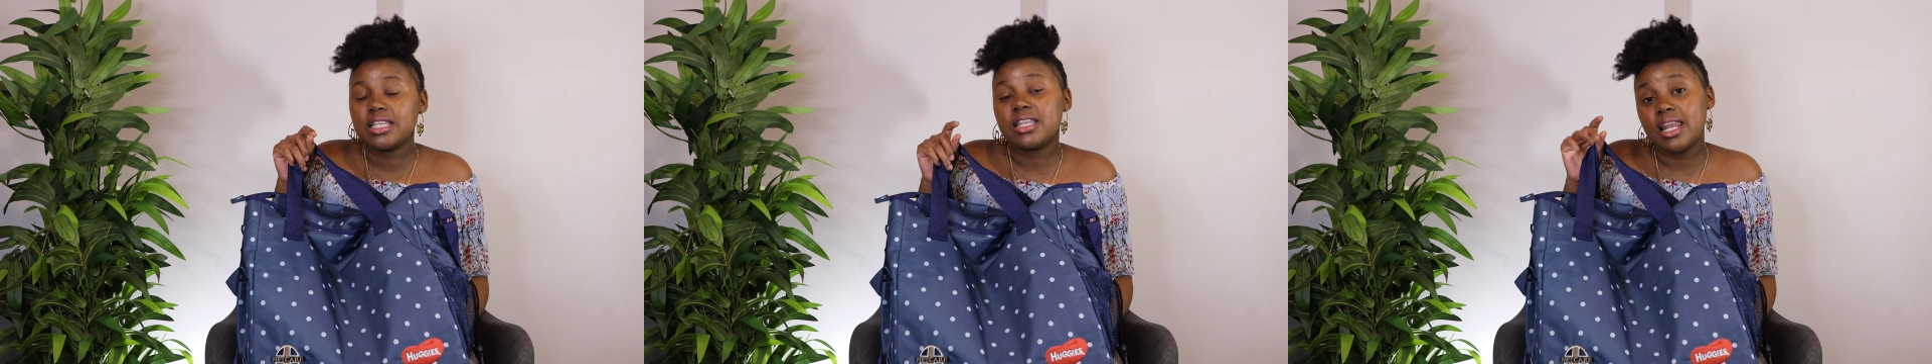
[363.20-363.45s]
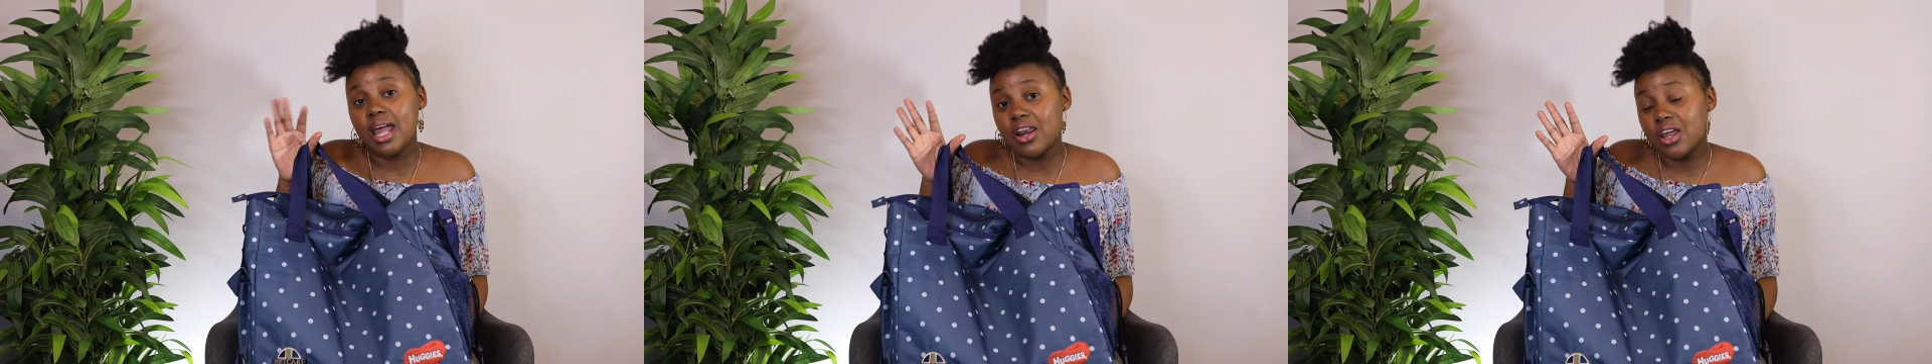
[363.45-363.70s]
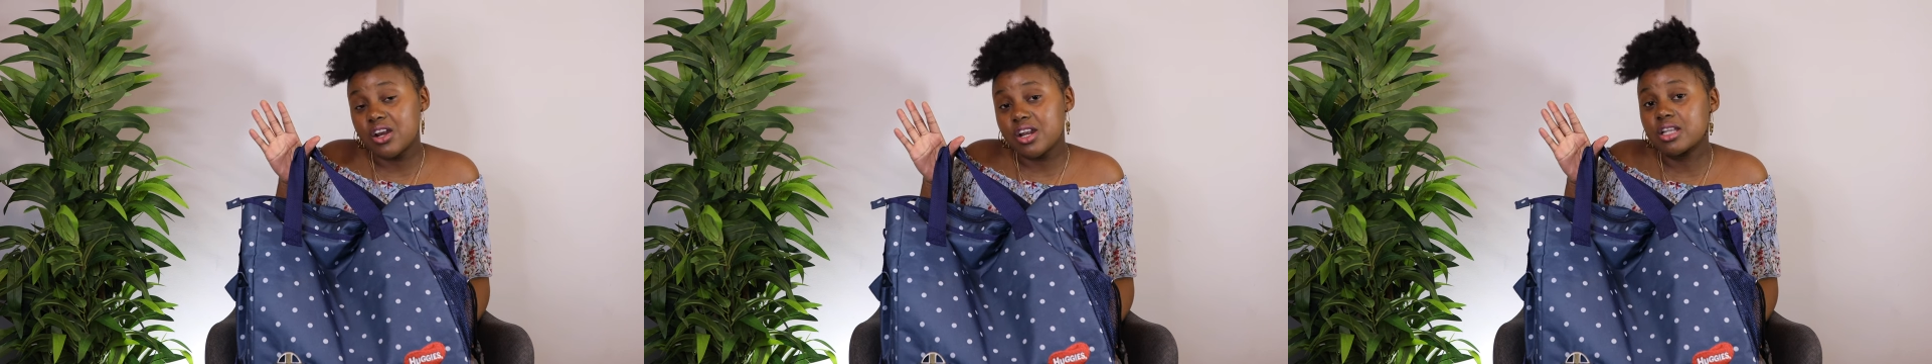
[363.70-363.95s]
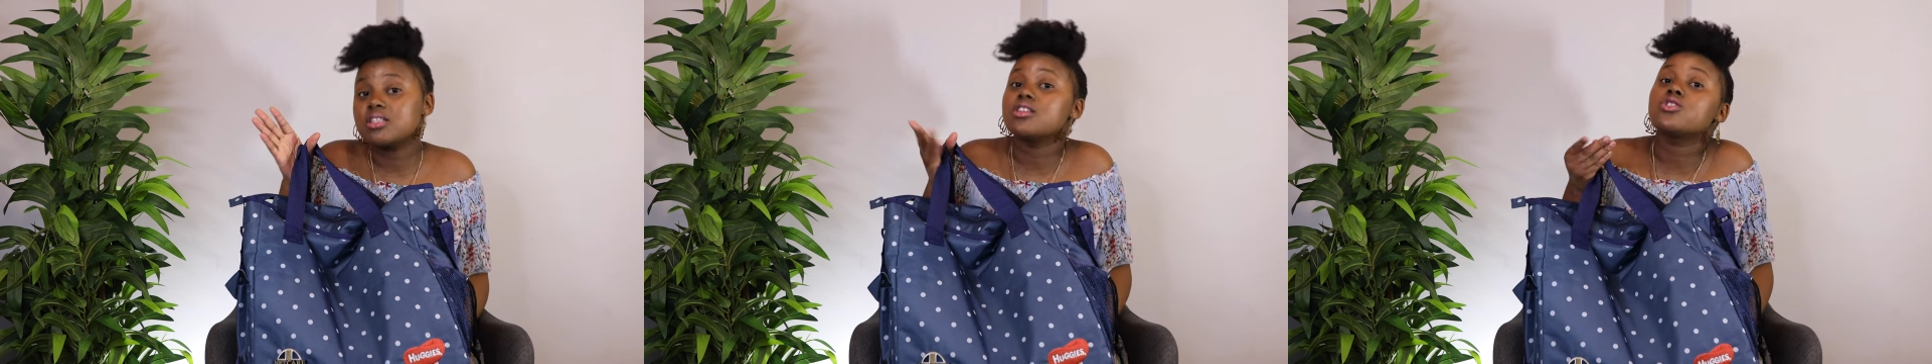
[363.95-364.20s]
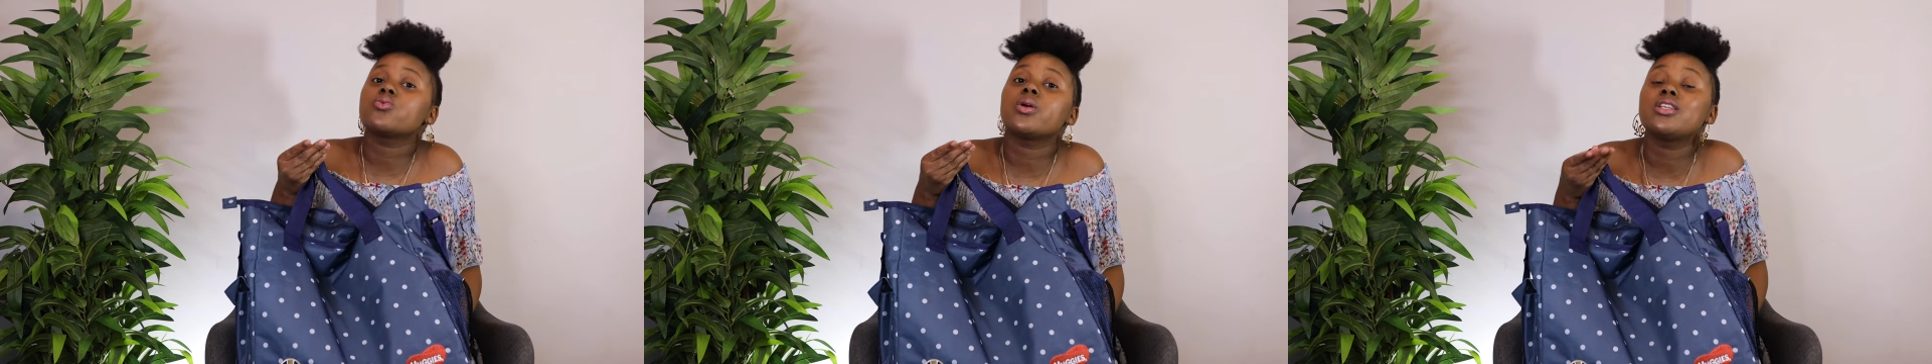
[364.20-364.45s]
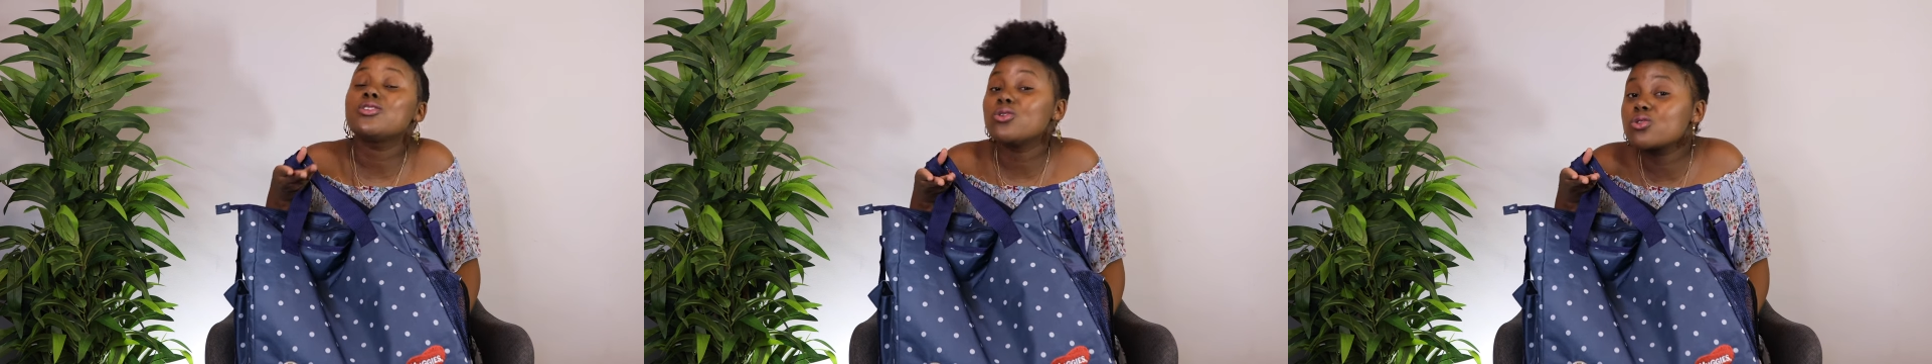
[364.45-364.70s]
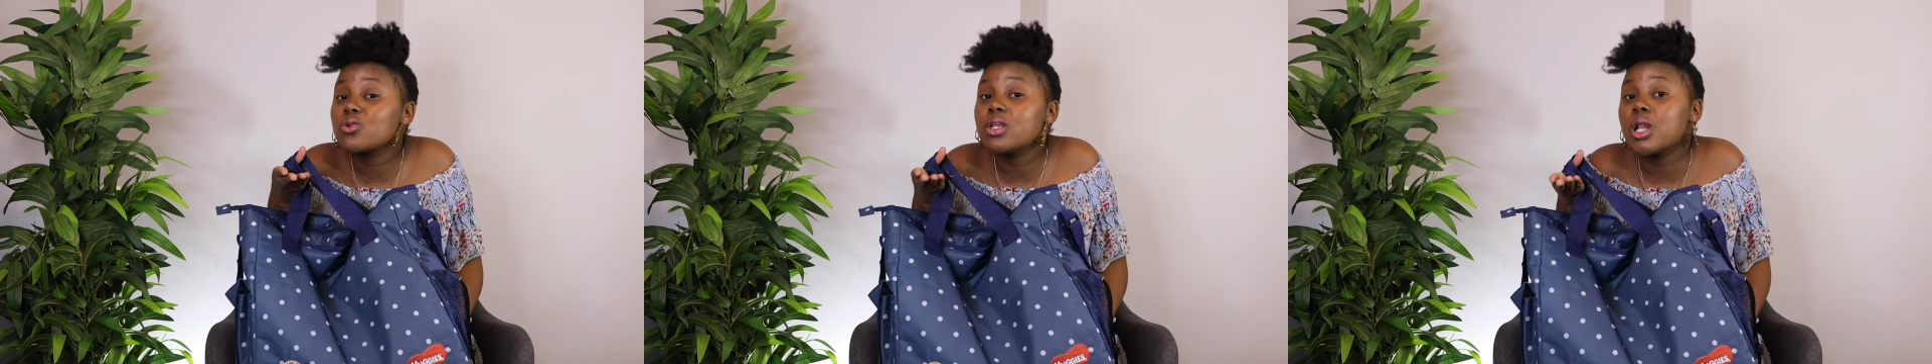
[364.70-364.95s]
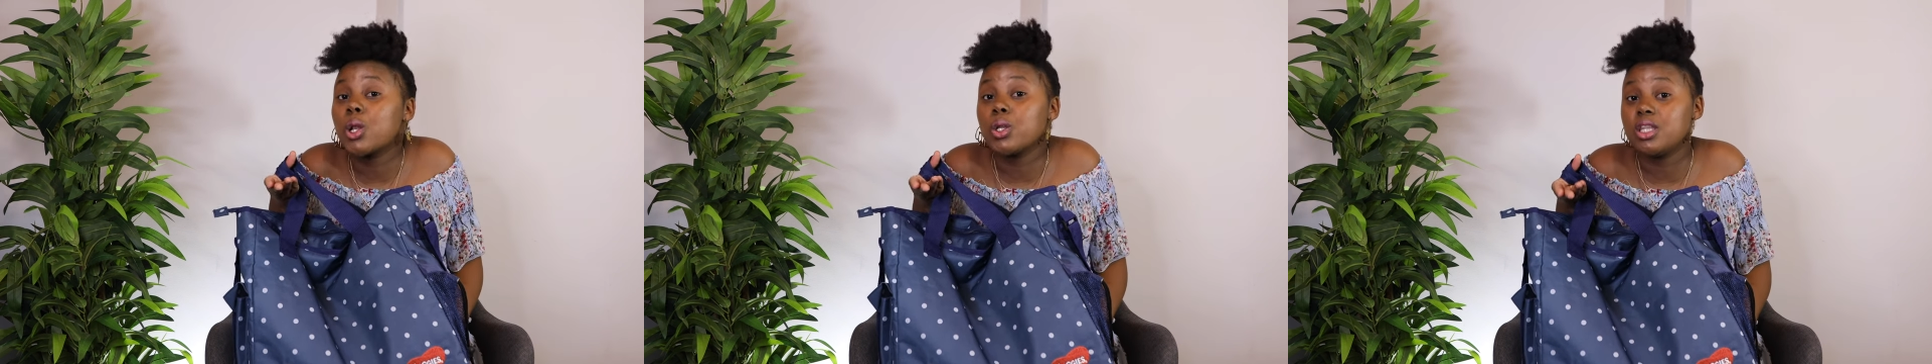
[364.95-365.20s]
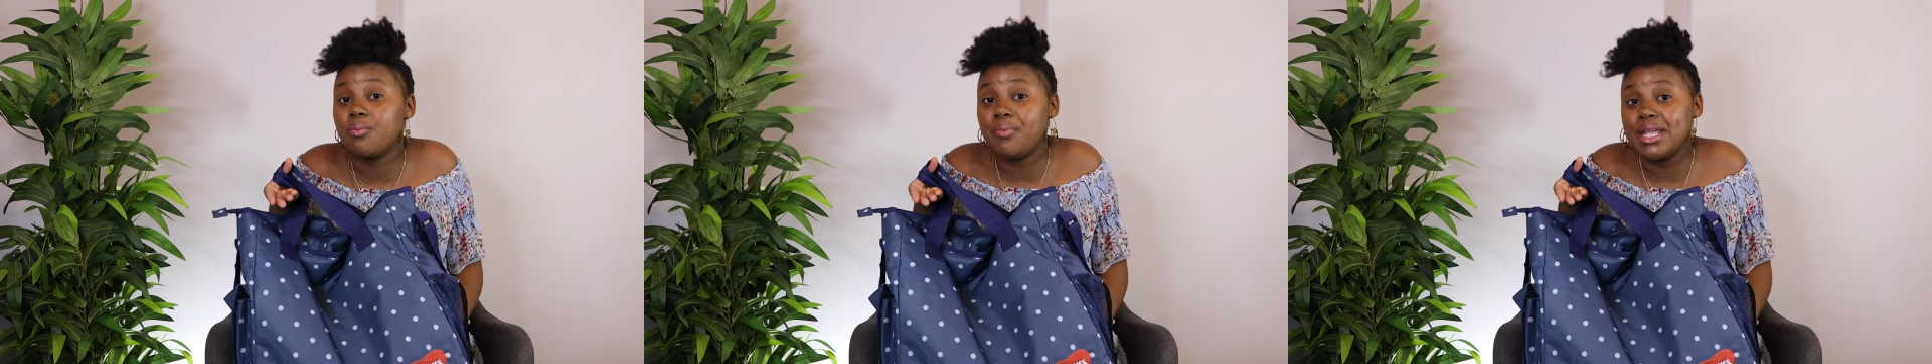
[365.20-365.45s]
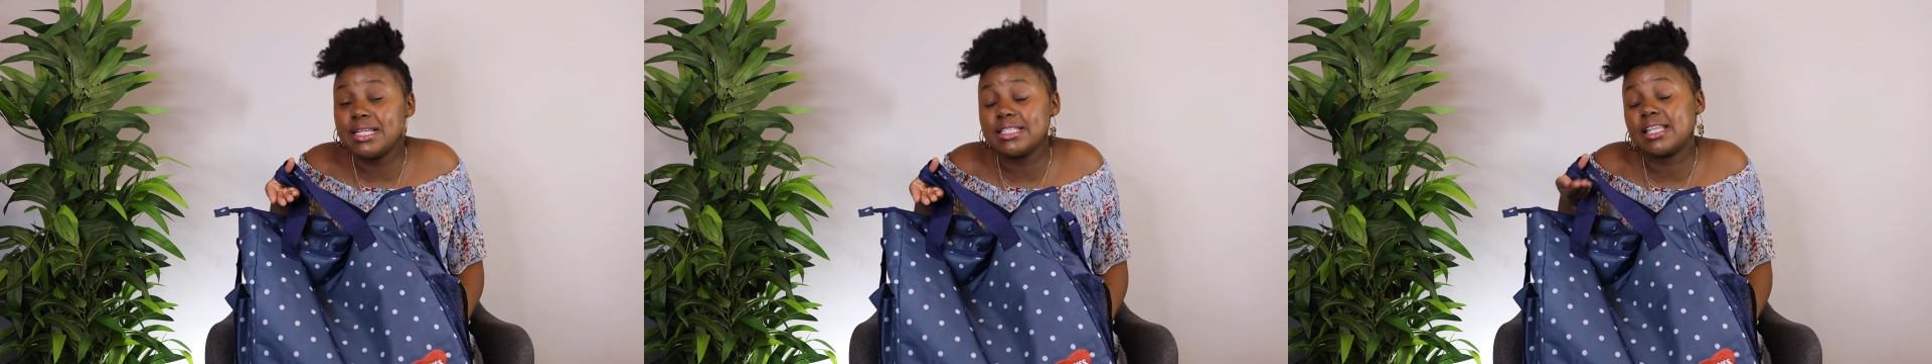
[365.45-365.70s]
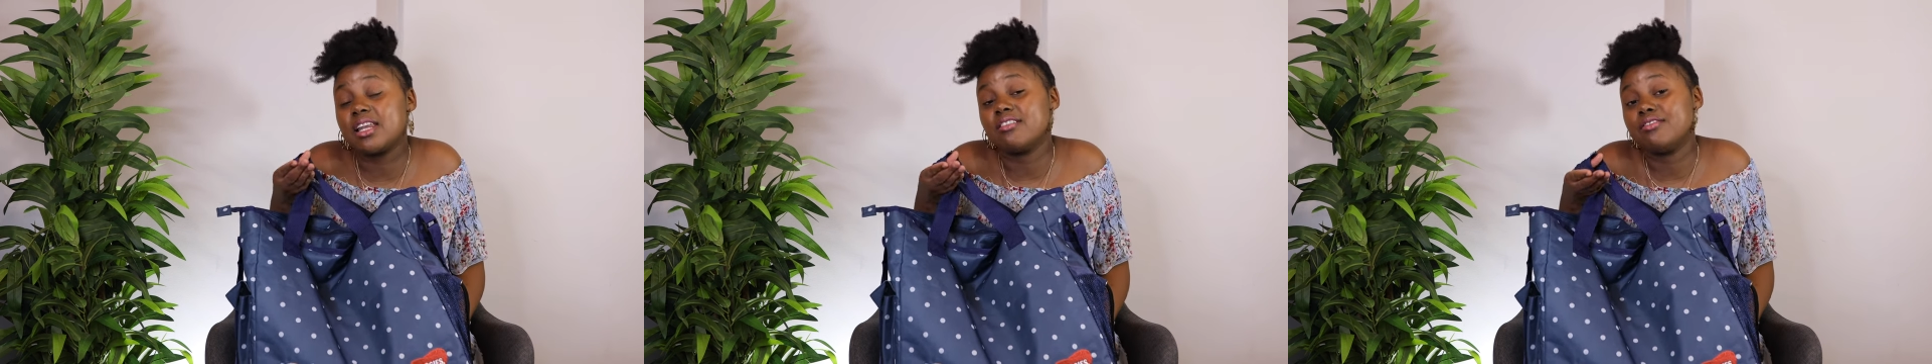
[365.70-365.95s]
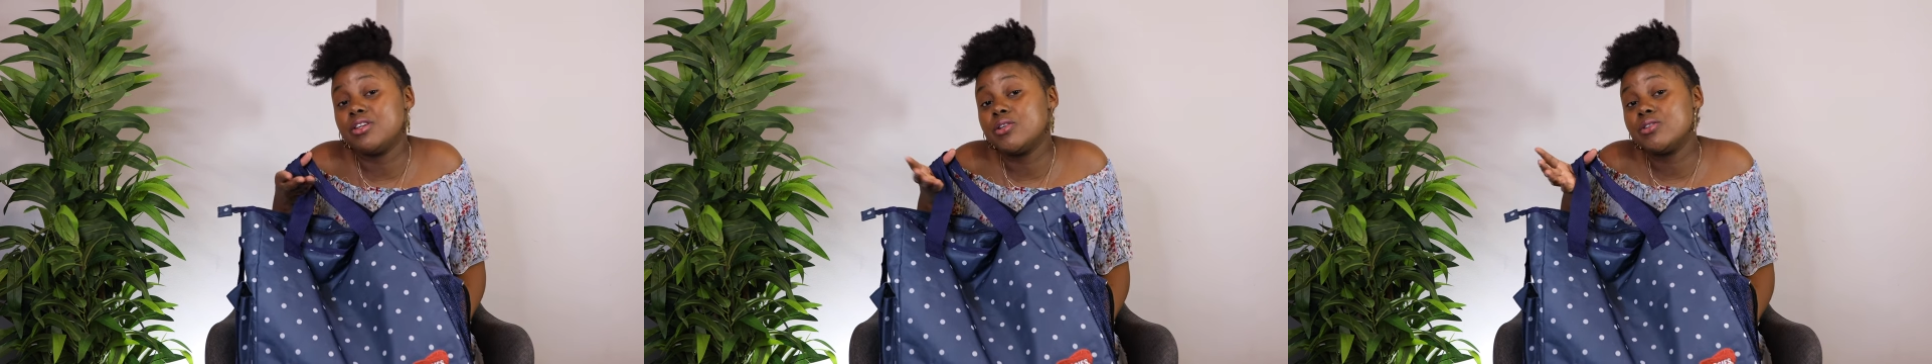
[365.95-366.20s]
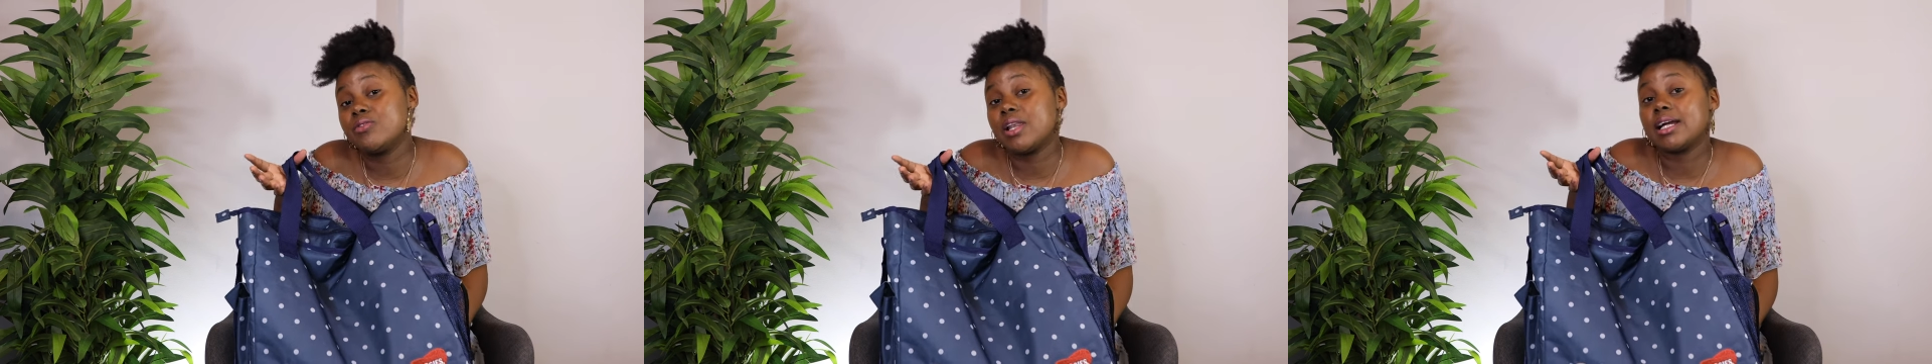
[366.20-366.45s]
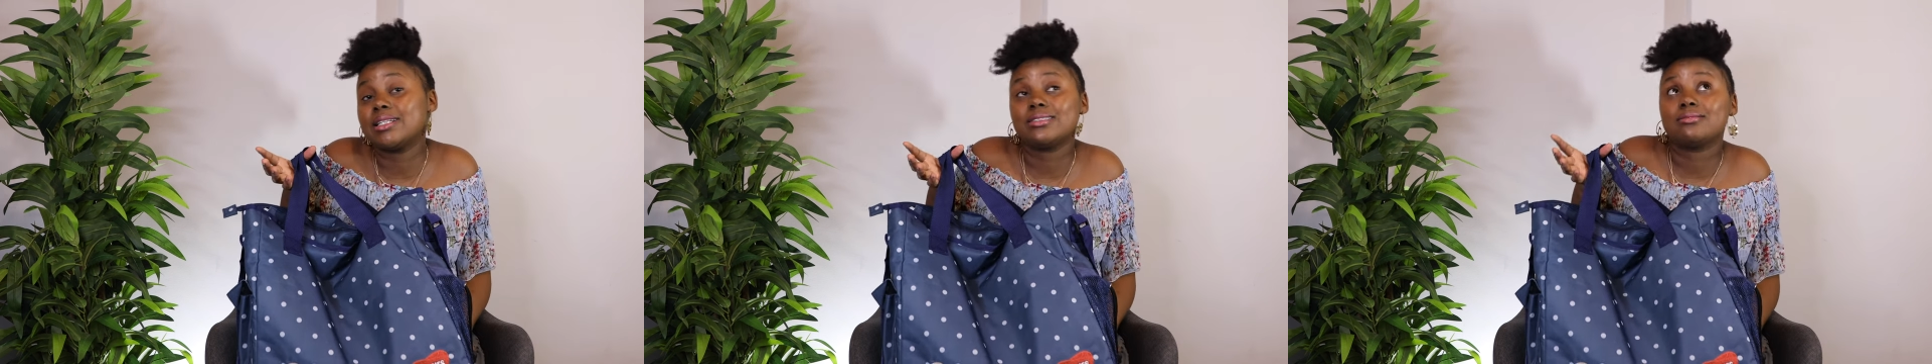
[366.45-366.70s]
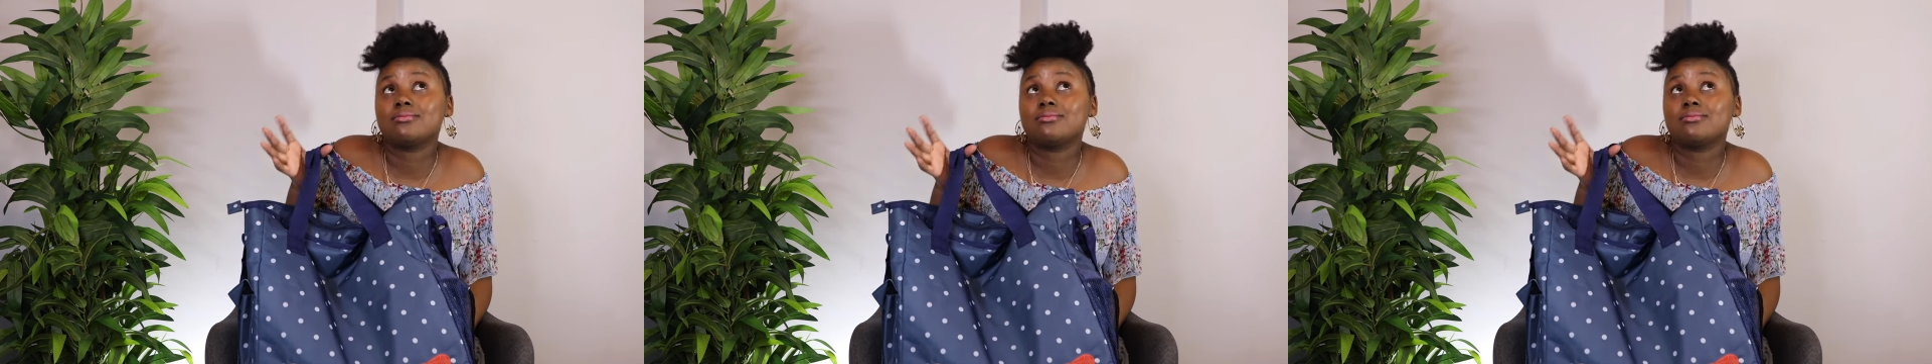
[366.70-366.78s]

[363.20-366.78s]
the 900 since well it's also include the bag that I've used for like